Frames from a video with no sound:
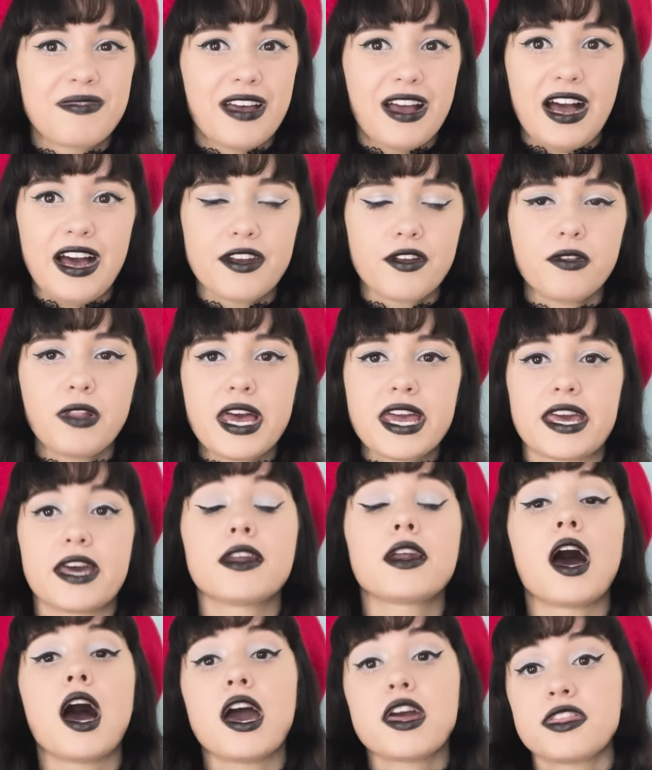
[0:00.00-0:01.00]
I don't like it.
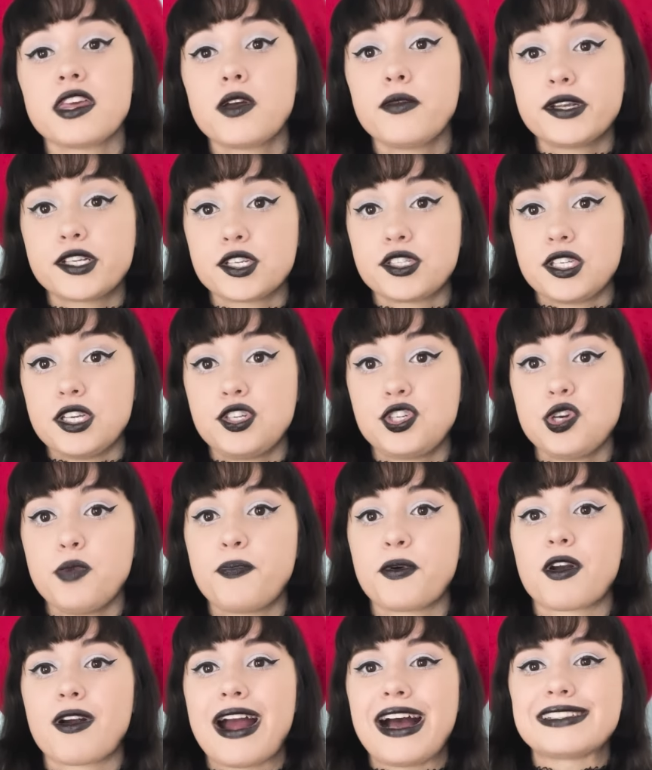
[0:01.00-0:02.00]
I think we should see
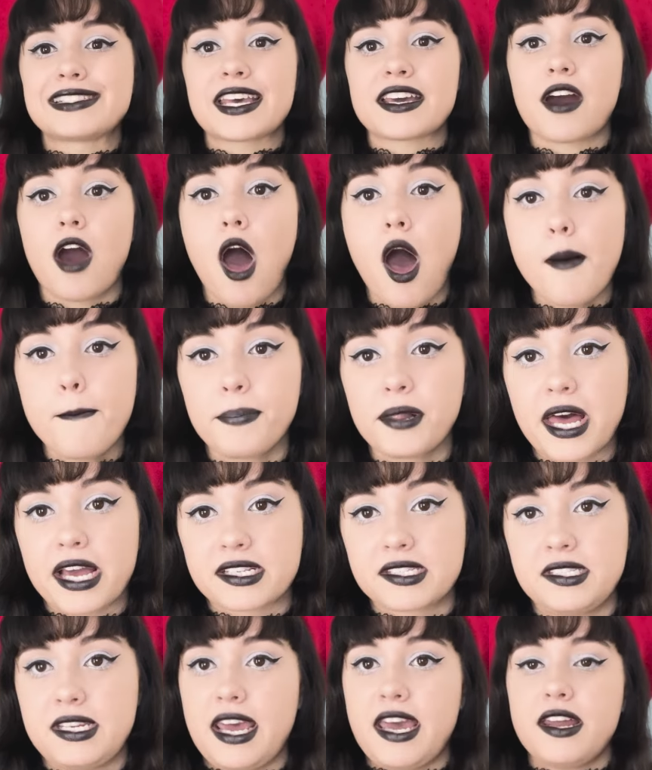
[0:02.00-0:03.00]
Jupiter as a
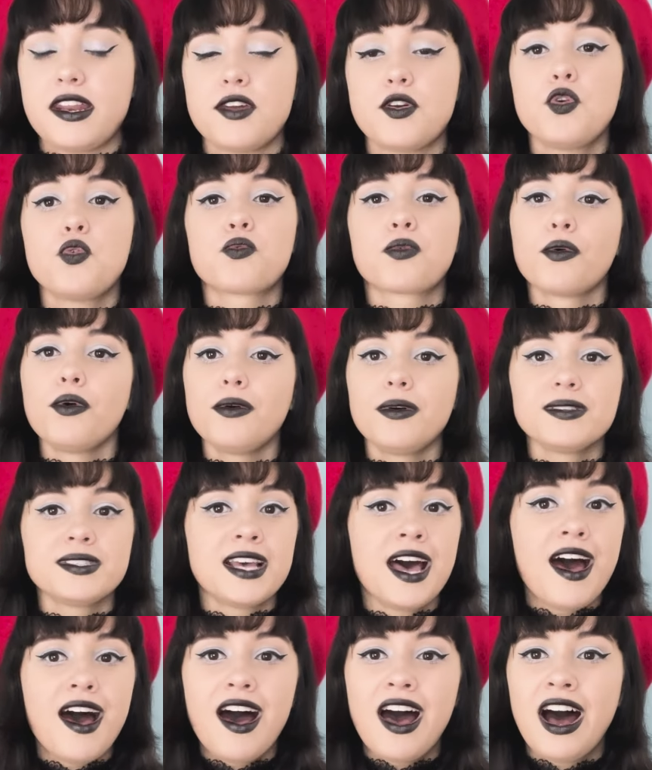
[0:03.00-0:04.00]
complex deity who rules
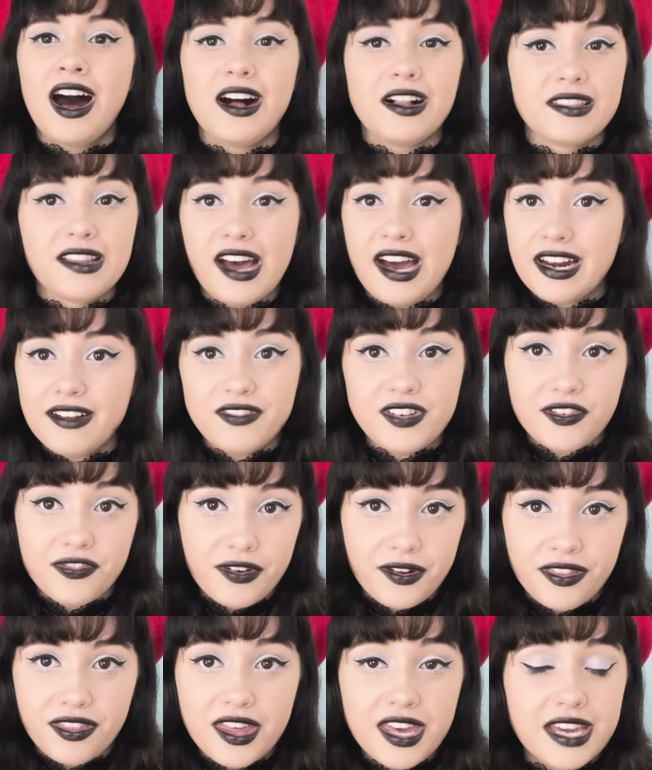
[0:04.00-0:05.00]
a lot of
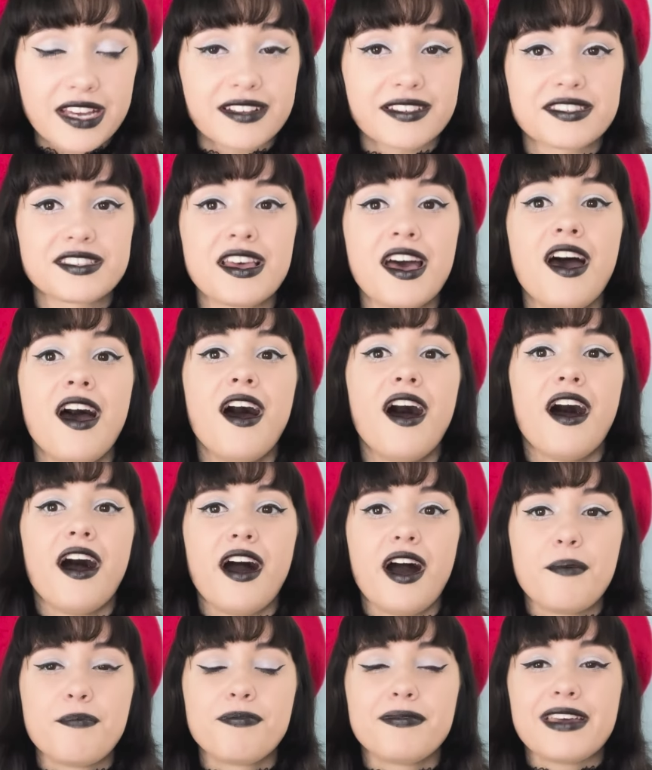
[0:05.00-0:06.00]
different things.
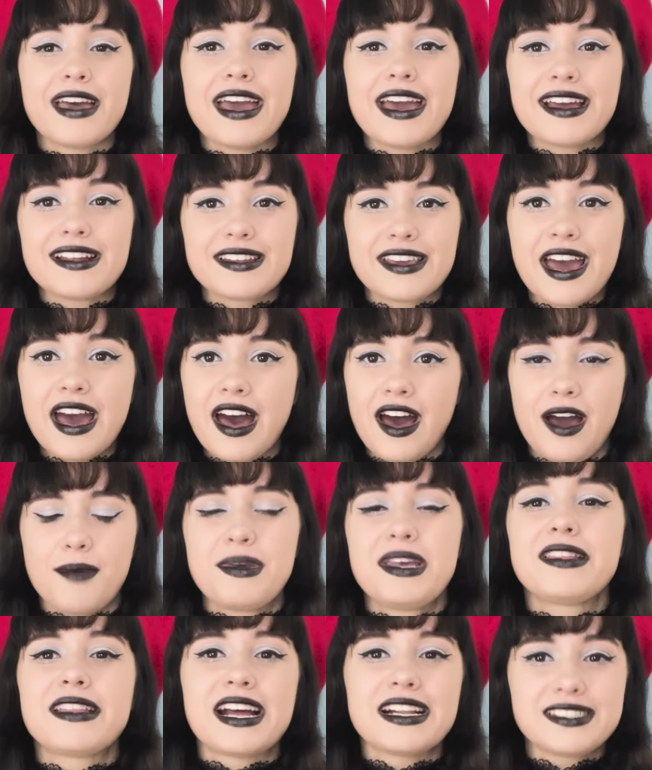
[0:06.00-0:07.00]

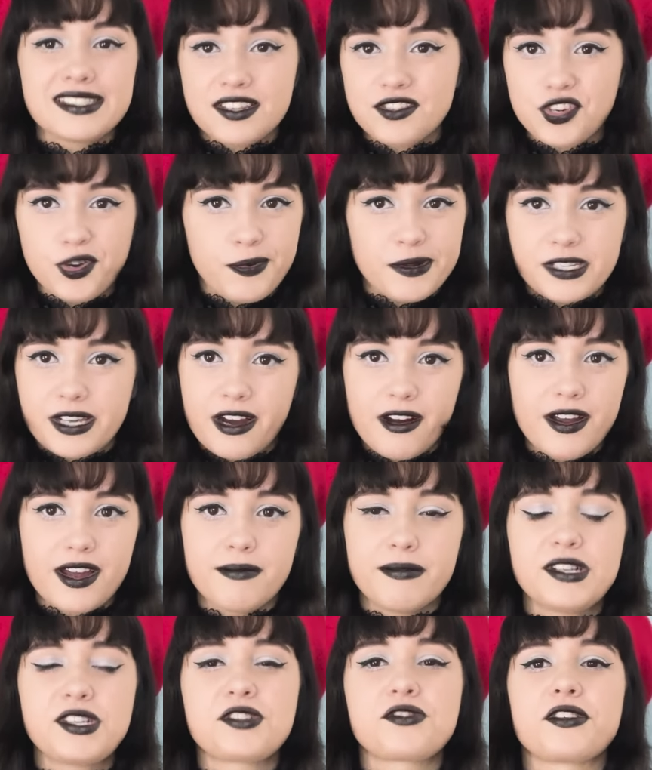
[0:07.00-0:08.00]
That's the Jupiterian
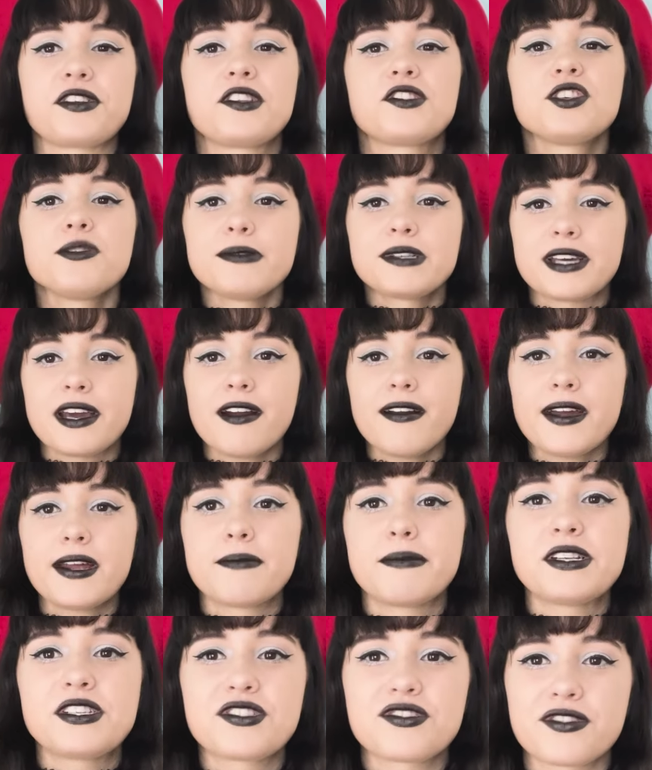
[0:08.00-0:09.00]
mystery. The Jupiterian
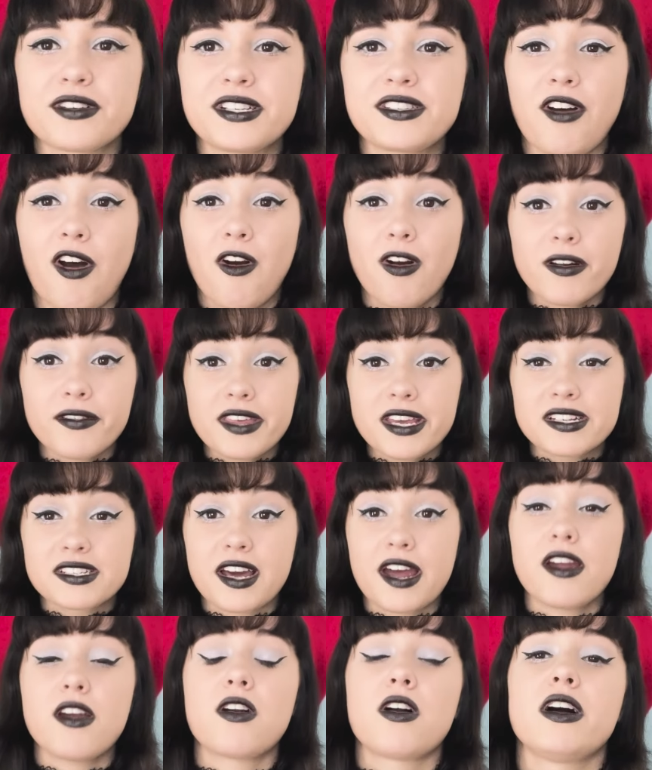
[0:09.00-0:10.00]
mysteries are the
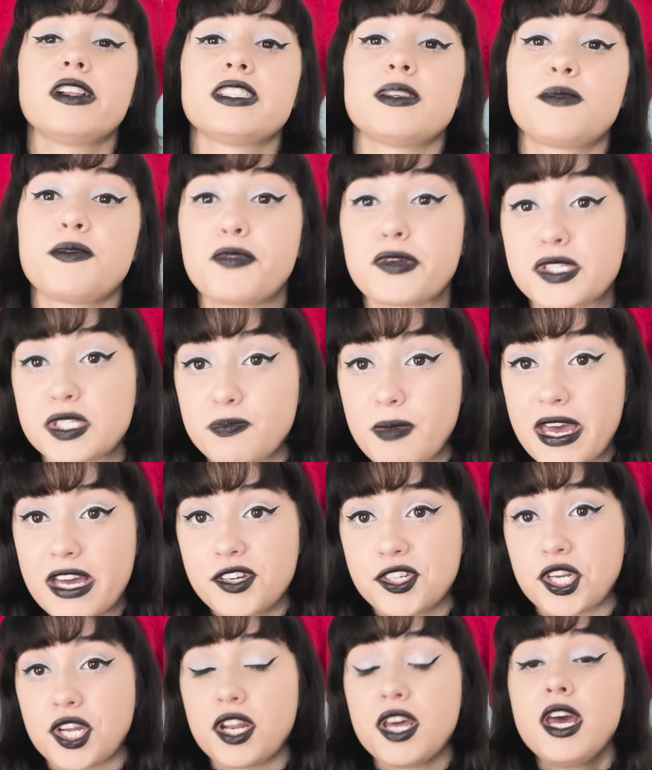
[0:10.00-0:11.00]
entire concept of
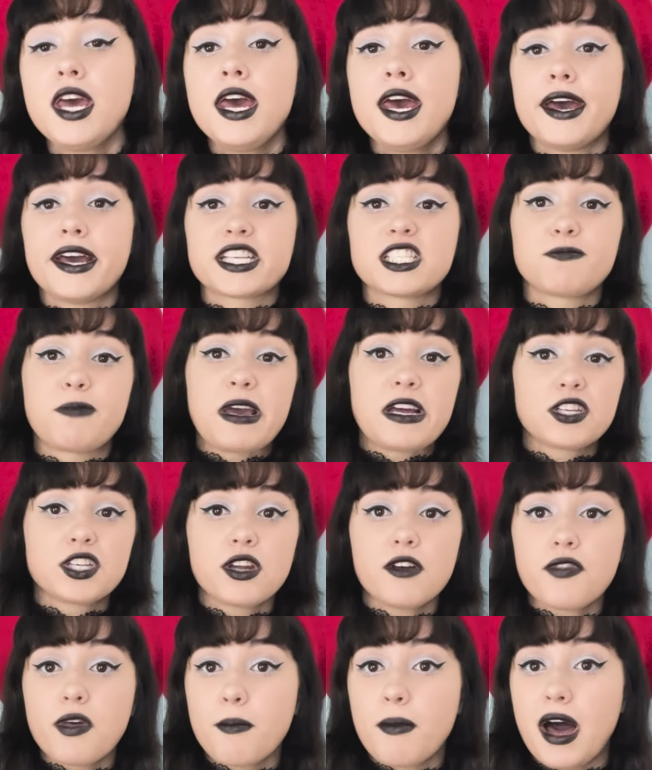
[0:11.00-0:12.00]
expansion. Expansion
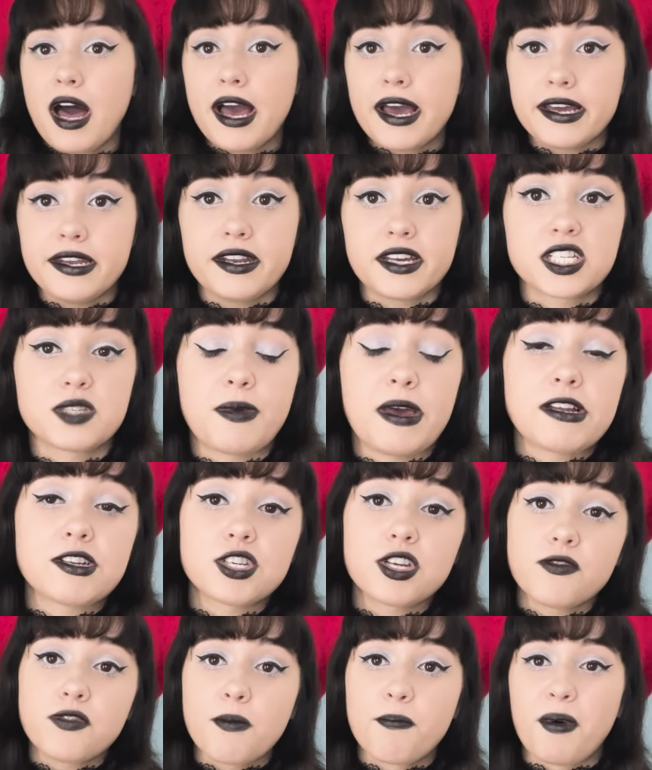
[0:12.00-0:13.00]
of the mind,
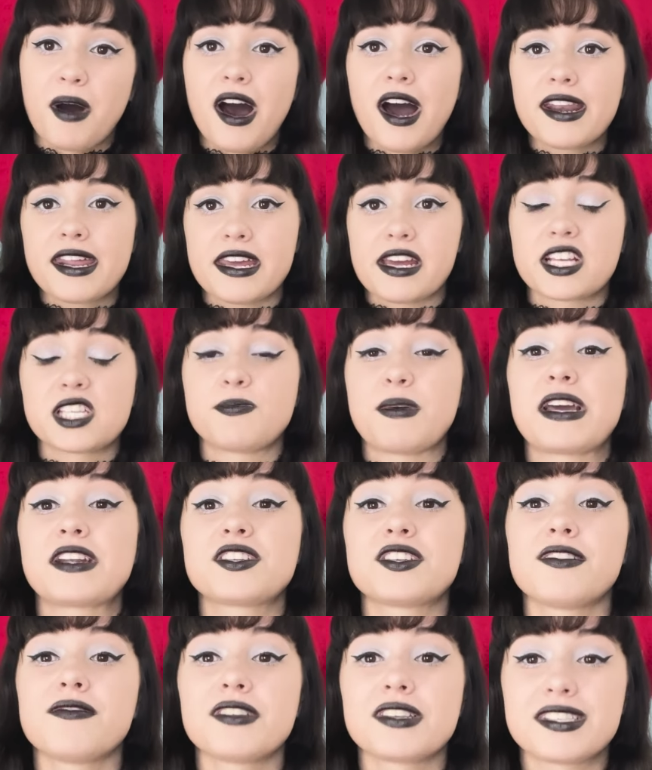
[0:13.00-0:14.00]
expansion of the body,
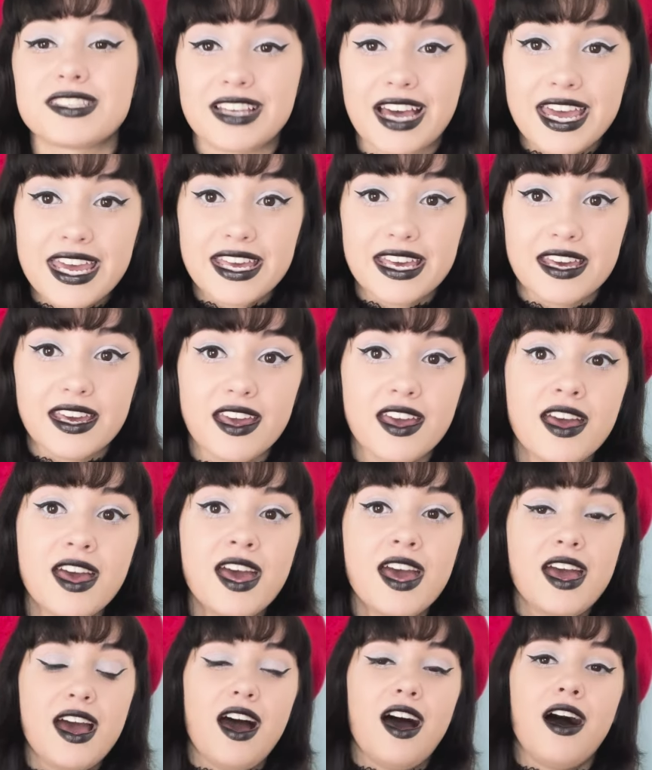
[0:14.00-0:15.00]
expansion of the psyche.
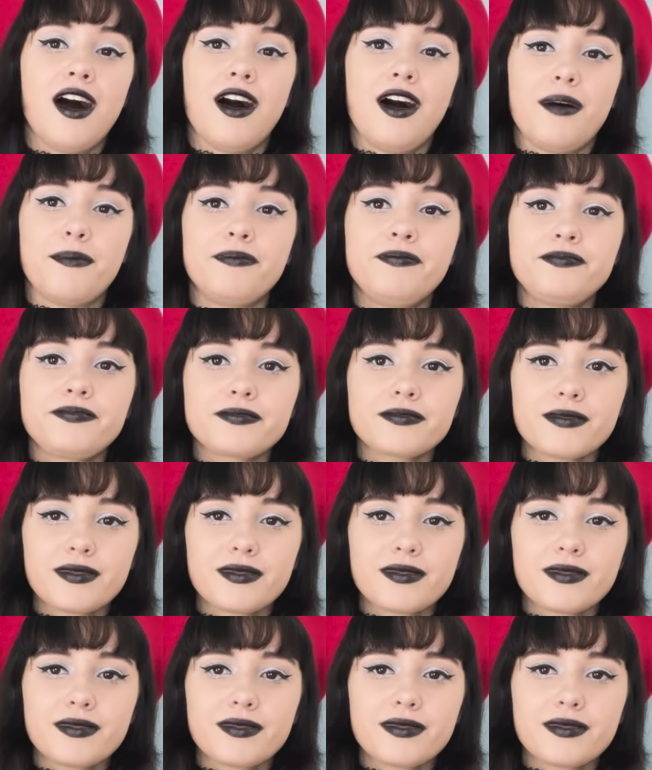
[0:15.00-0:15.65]
And